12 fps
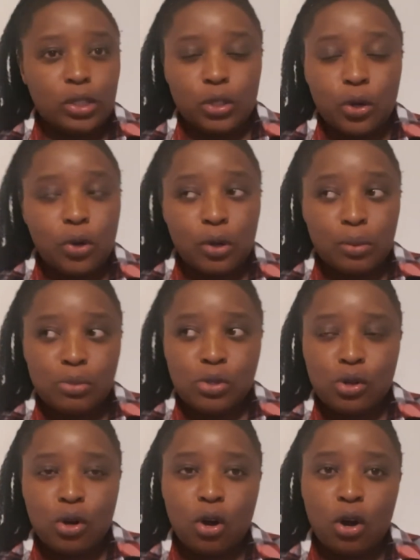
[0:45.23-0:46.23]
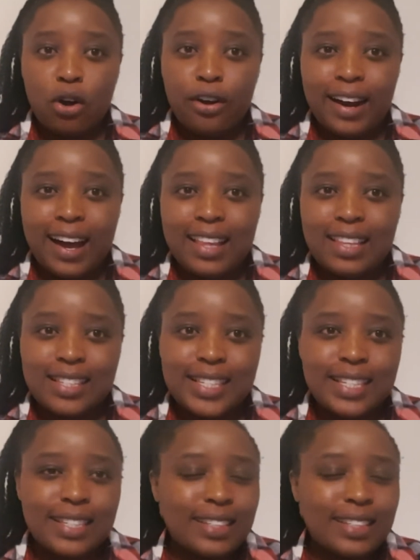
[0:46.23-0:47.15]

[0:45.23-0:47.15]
homes, or others